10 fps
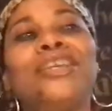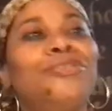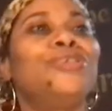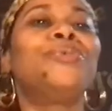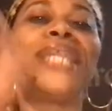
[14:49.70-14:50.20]
you
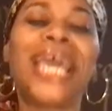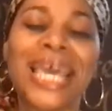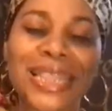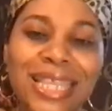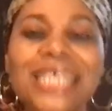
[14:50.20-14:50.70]
do it.
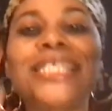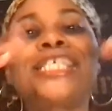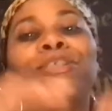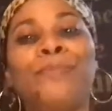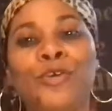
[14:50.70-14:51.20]
This is
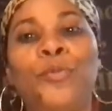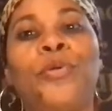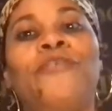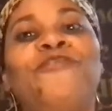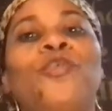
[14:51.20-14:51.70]
the
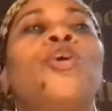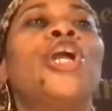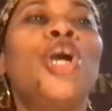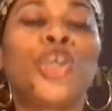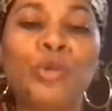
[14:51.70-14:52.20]
blueprint for it.
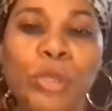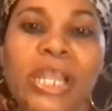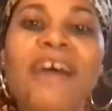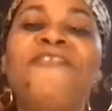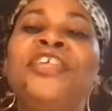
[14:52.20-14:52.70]
You
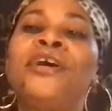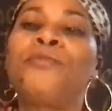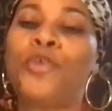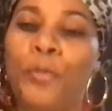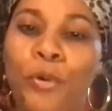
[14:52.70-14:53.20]
love them,
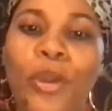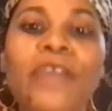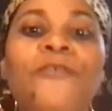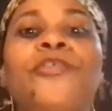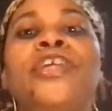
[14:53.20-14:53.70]
you pray
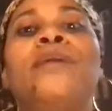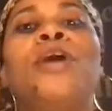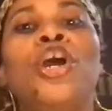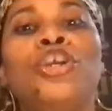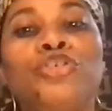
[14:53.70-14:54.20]
for them,
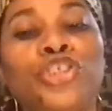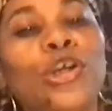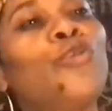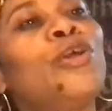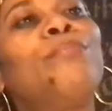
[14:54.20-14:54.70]
you
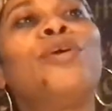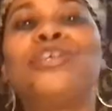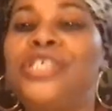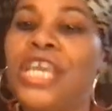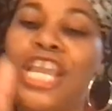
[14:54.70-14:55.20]
show them
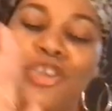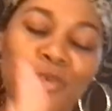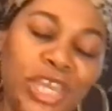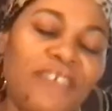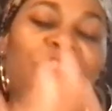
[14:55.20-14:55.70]
mercy, and you
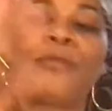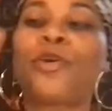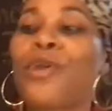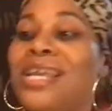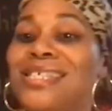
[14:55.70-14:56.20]
give them
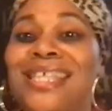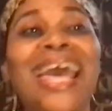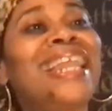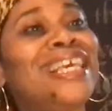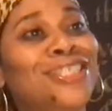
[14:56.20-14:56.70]
grace.
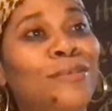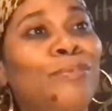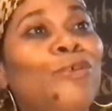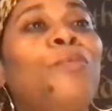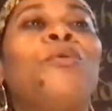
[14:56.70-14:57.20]
That is the
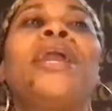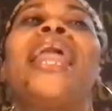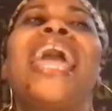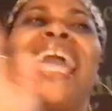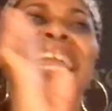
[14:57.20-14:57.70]
blueprint.
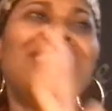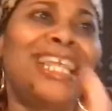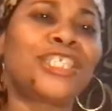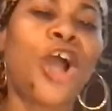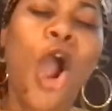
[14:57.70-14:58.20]
And it
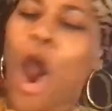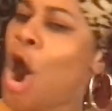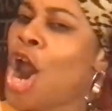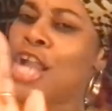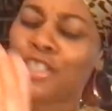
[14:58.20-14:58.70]
is
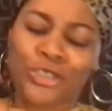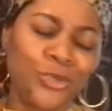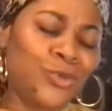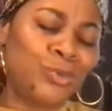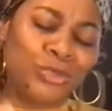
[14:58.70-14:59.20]
hard
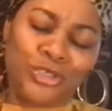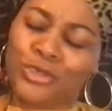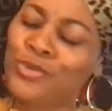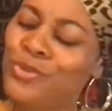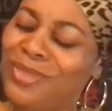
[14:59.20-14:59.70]
to
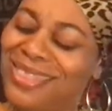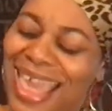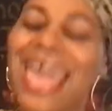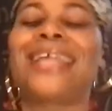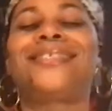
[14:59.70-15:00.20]
do
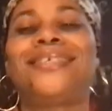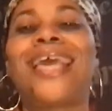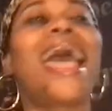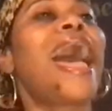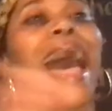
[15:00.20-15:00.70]
that.
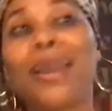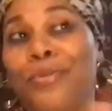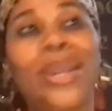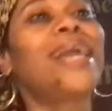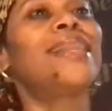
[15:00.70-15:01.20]
I
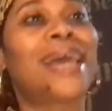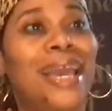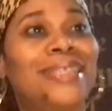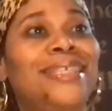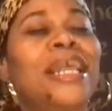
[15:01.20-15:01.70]

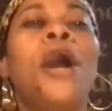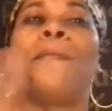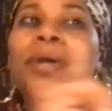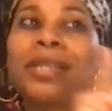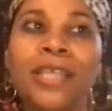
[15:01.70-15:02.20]
recognize it,
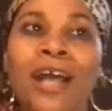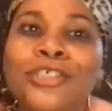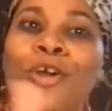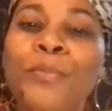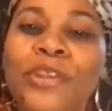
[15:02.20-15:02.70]
but it's
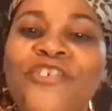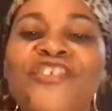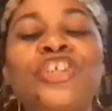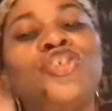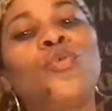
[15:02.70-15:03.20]
also
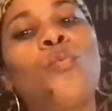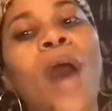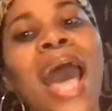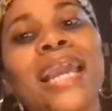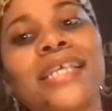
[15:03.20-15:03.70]
beneficial.
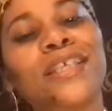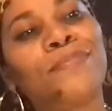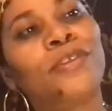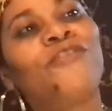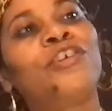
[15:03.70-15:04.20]
Why is it
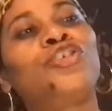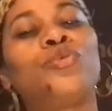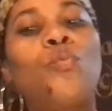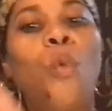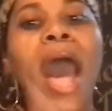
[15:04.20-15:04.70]

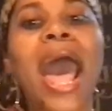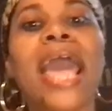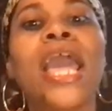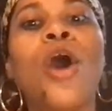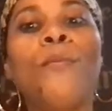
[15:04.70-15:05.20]
beneficial?
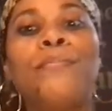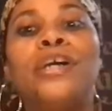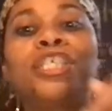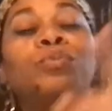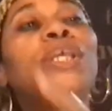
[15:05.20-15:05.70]
Why
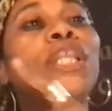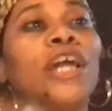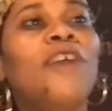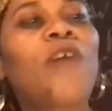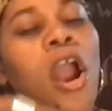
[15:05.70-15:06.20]
must we
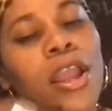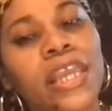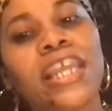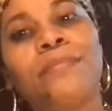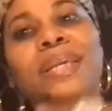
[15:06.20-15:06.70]
love our
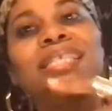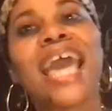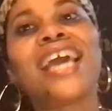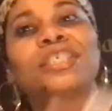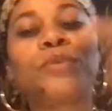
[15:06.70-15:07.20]
enemies
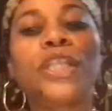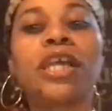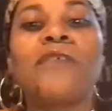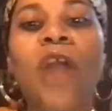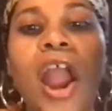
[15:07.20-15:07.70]
as we
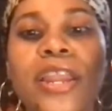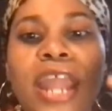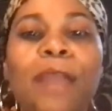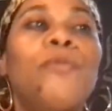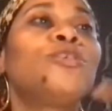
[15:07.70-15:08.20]
love our
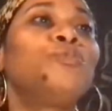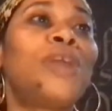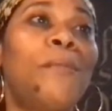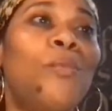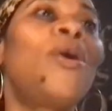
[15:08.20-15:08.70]
neighbors?
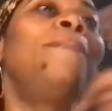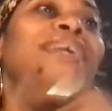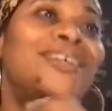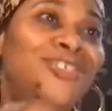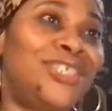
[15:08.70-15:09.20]
Number one,
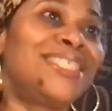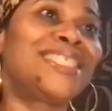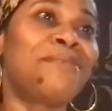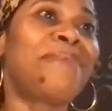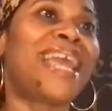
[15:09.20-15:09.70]
because Jesus
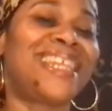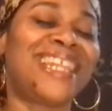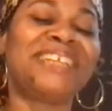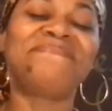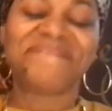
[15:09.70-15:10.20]
commanded it.